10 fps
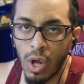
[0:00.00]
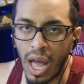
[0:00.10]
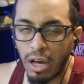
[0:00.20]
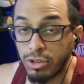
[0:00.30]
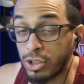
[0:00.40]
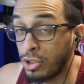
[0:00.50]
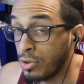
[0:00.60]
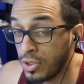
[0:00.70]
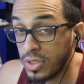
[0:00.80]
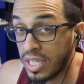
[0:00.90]
How
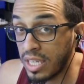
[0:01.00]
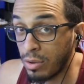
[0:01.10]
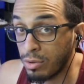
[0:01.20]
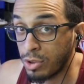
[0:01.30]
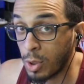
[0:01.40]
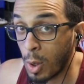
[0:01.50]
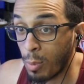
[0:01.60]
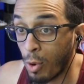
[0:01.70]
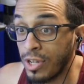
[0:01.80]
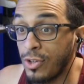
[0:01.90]
soon do you think he'll show up?
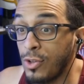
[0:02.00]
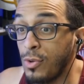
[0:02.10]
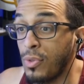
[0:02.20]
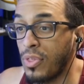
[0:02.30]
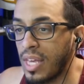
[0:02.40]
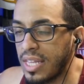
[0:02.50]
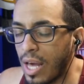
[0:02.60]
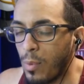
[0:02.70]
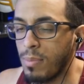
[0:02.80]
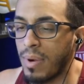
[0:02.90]
Or do you think
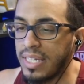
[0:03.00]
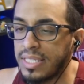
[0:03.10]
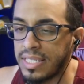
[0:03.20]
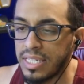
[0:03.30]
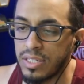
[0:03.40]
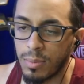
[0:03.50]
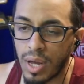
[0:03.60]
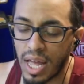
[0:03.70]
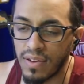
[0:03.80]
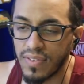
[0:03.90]
that we might see some
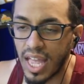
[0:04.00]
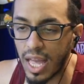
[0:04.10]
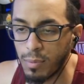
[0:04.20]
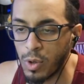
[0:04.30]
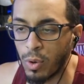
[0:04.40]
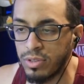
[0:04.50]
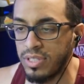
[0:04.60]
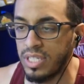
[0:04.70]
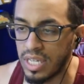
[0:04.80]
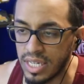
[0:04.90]
kind of cameo or
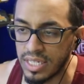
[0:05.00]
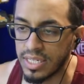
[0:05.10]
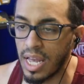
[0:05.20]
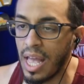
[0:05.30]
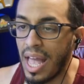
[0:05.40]
tease